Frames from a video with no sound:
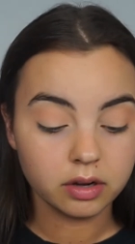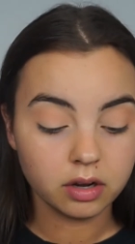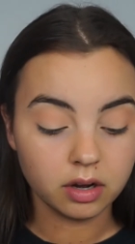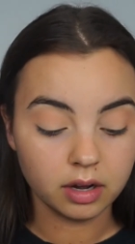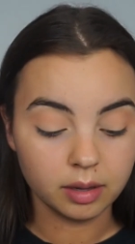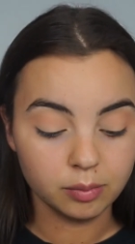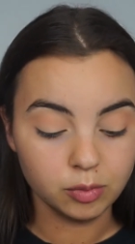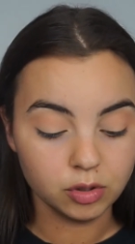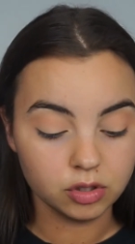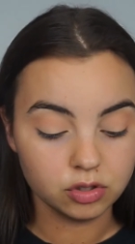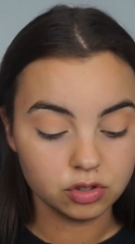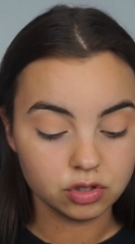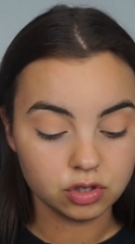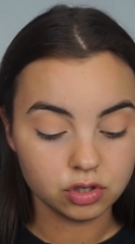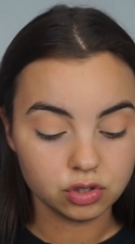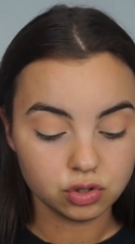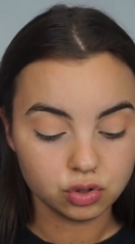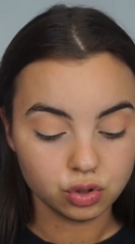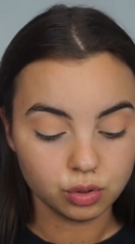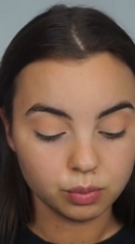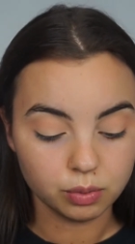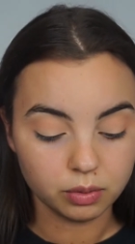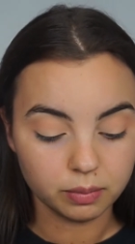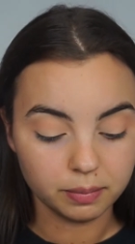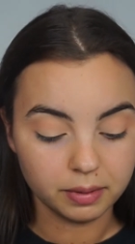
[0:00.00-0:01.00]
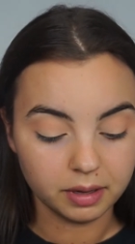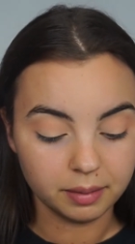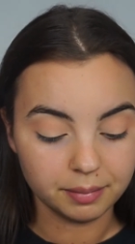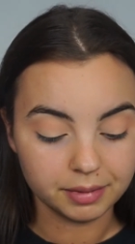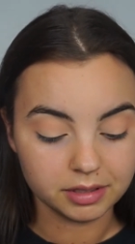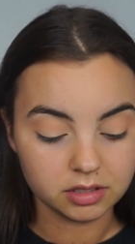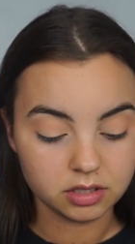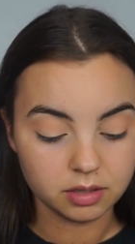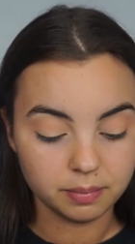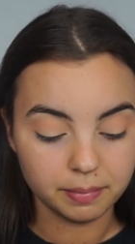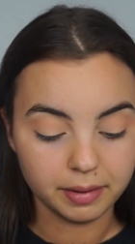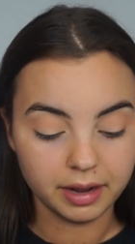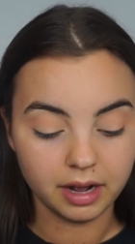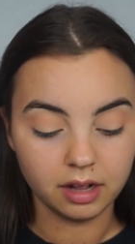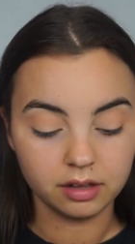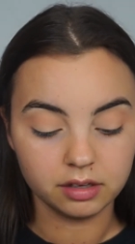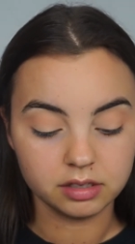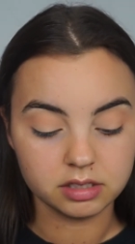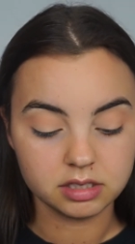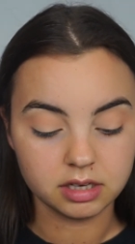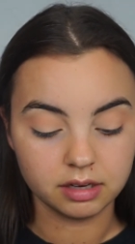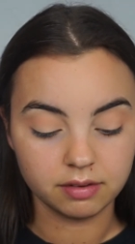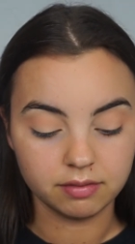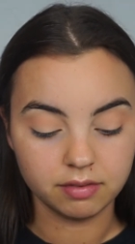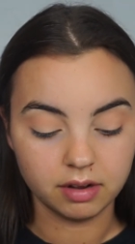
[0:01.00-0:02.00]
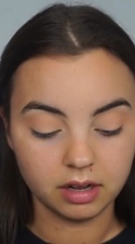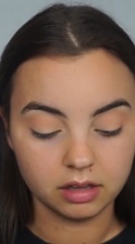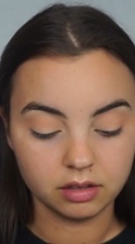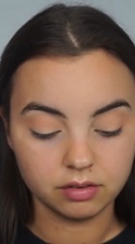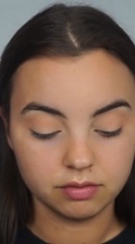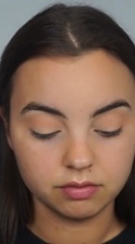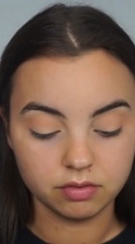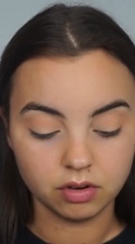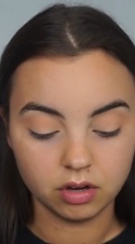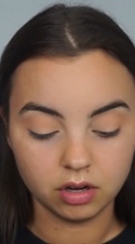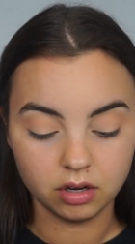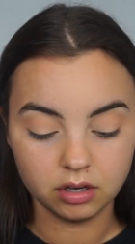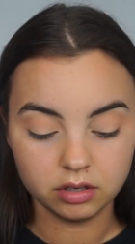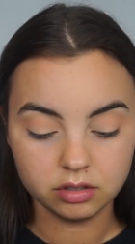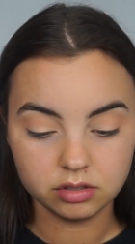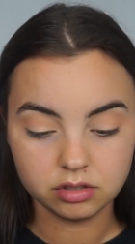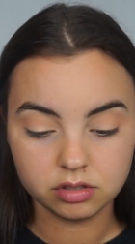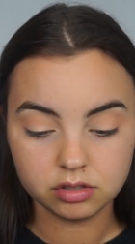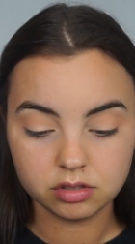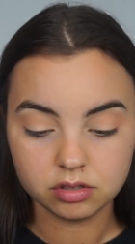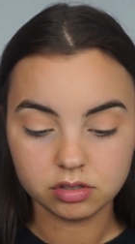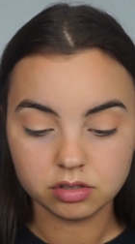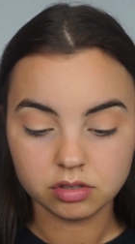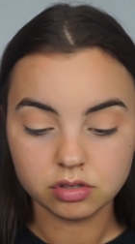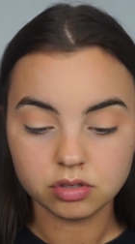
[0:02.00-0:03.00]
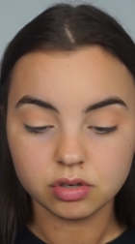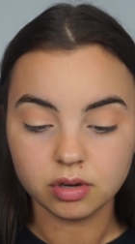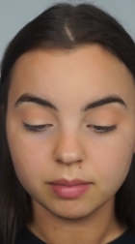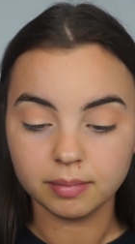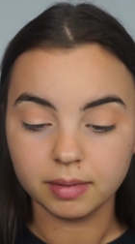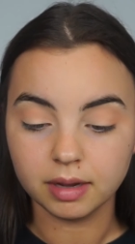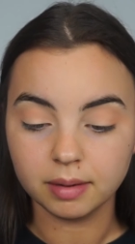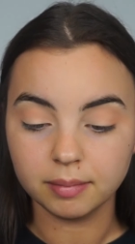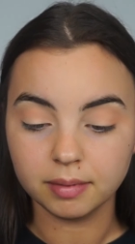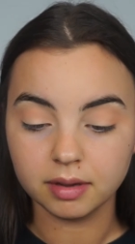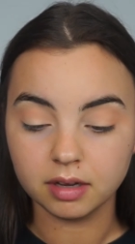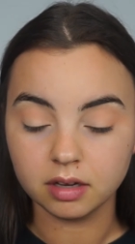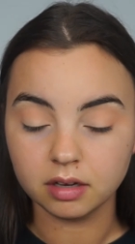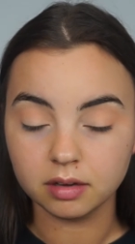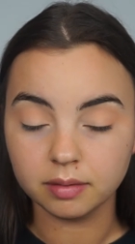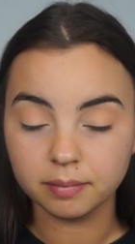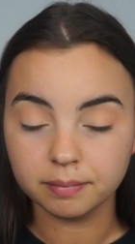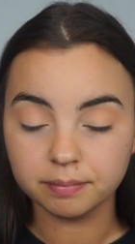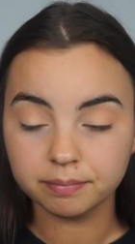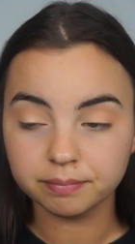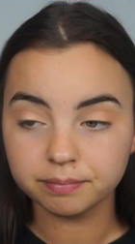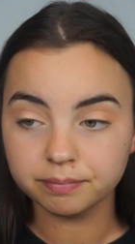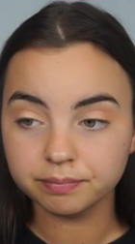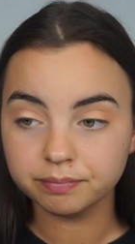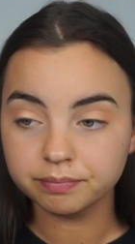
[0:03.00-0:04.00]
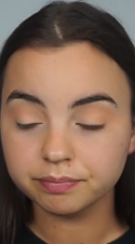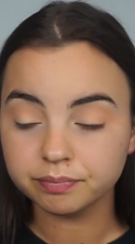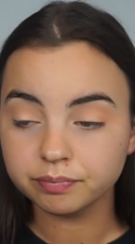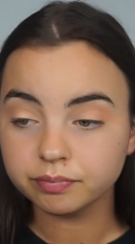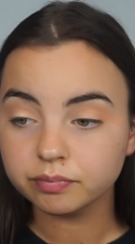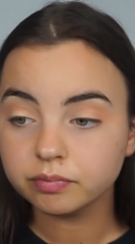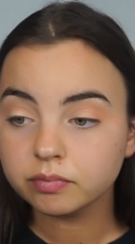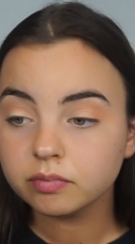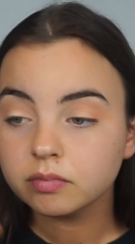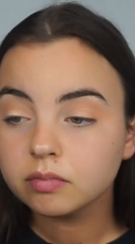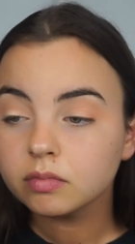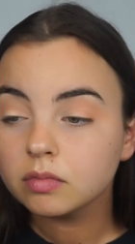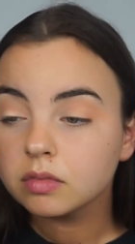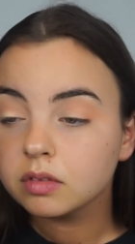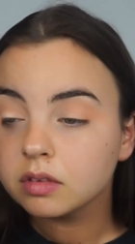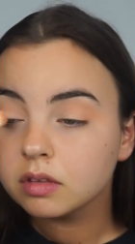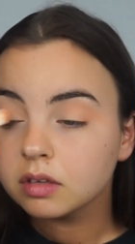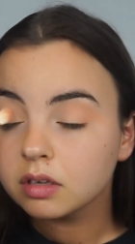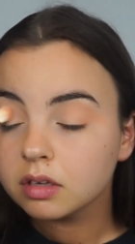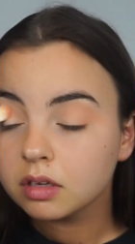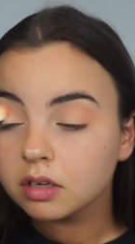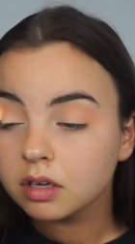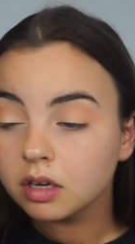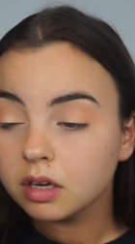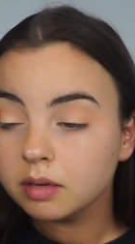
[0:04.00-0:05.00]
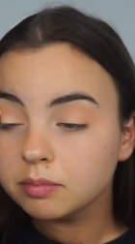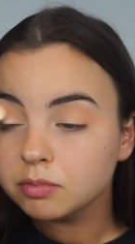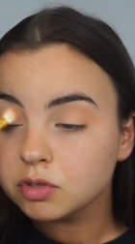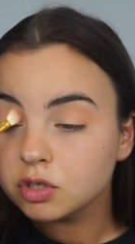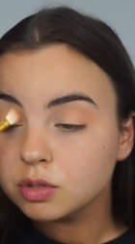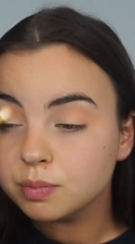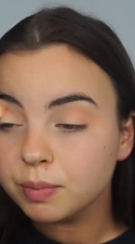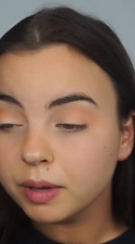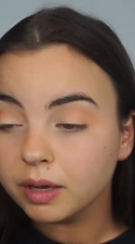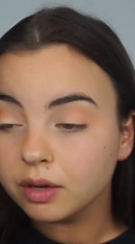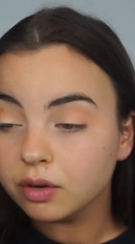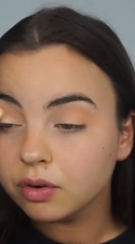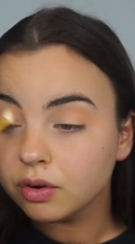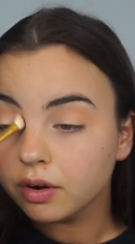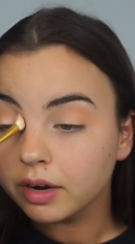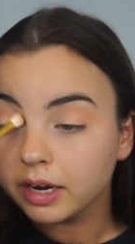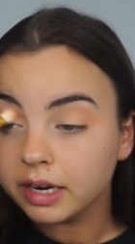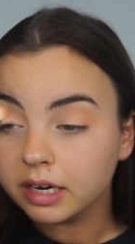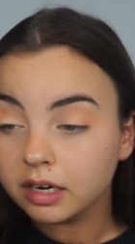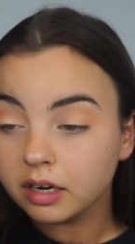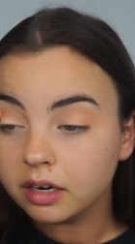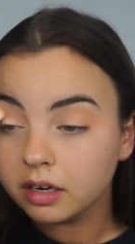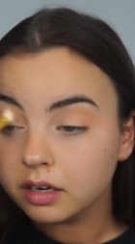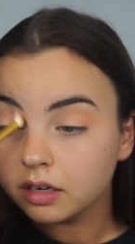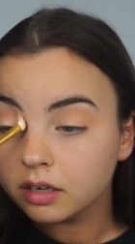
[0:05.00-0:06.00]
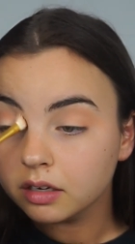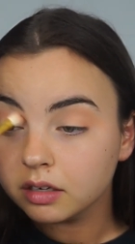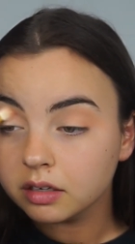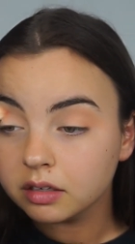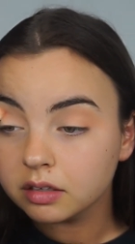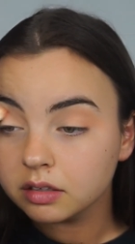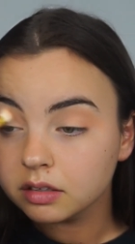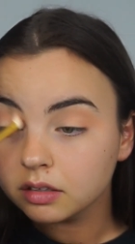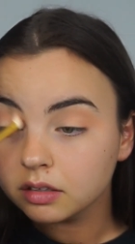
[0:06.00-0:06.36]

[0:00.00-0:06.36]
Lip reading: I'm used to super pigmented palettes like Violet Voss, so maybe I'm just being greedy.